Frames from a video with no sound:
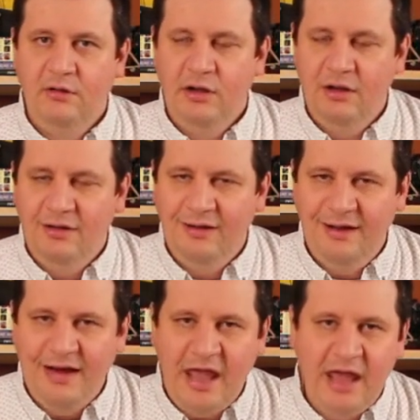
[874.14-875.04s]

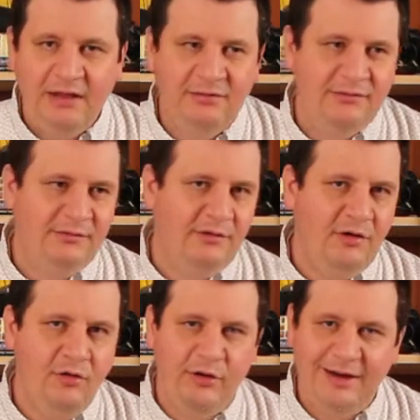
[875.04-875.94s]
an ant
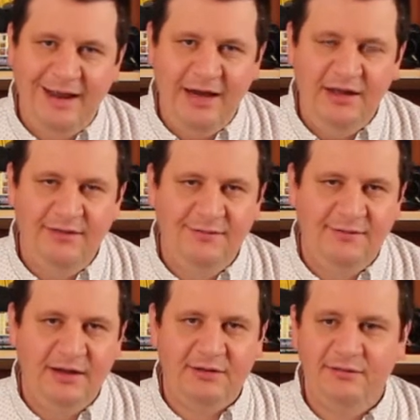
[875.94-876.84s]
or any
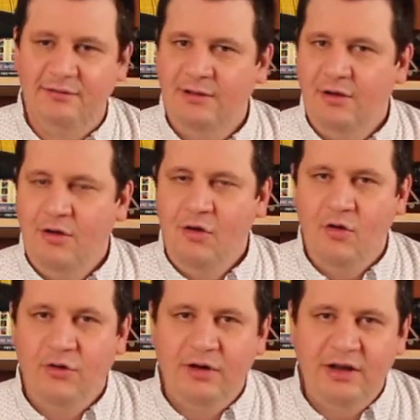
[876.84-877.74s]
insect,
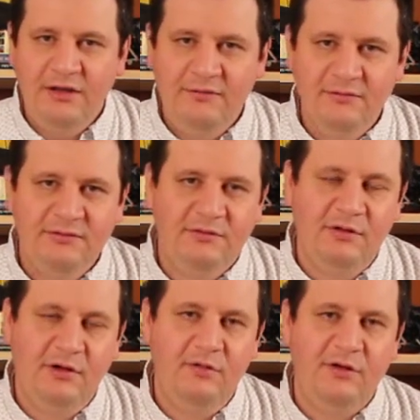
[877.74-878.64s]
or even
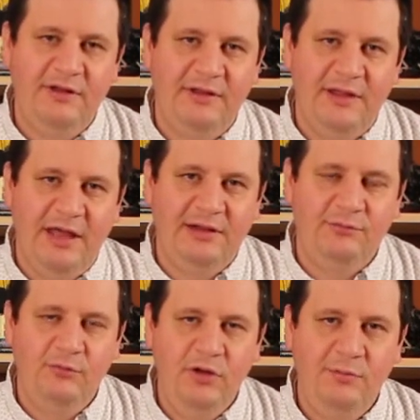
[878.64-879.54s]
slower than that,
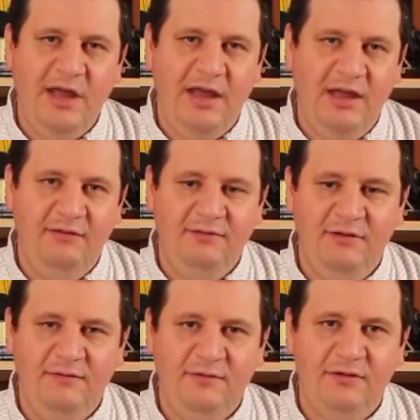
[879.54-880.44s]
we may have
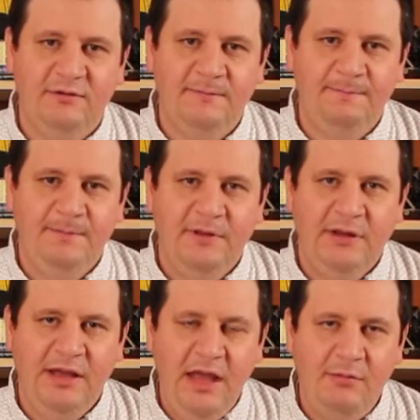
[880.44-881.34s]
different
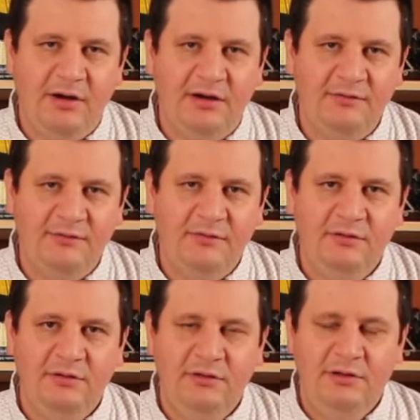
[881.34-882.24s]
cameras,
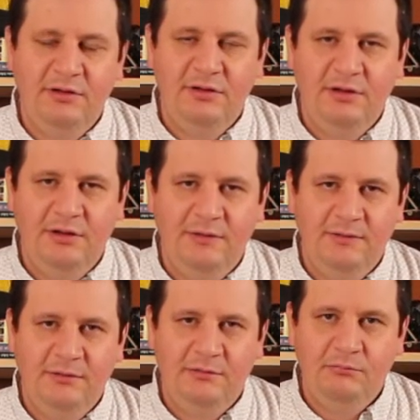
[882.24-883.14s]

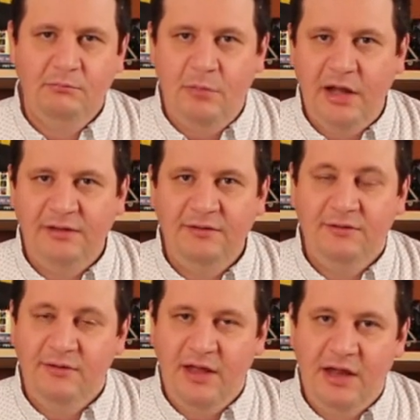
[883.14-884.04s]
but
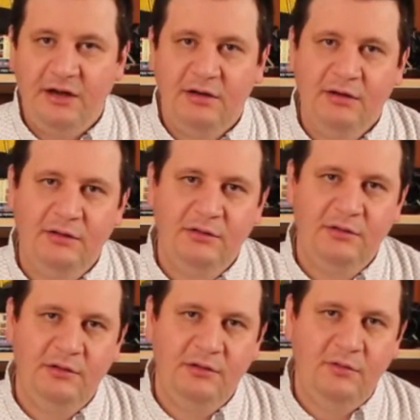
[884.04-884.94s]
they are
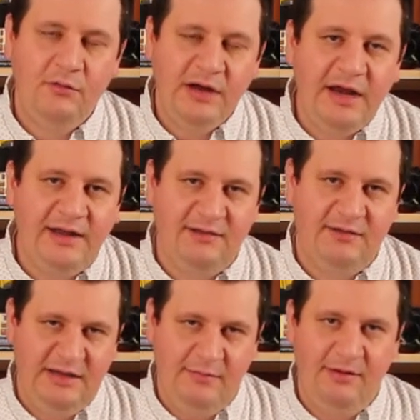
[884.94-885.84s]

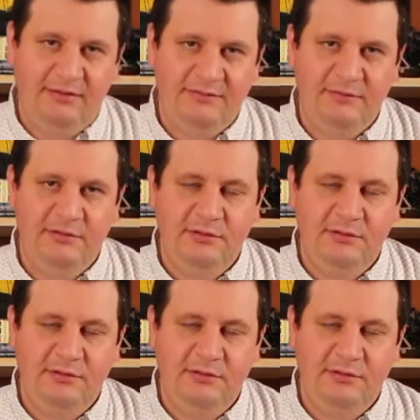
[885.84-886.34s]
organic cameras.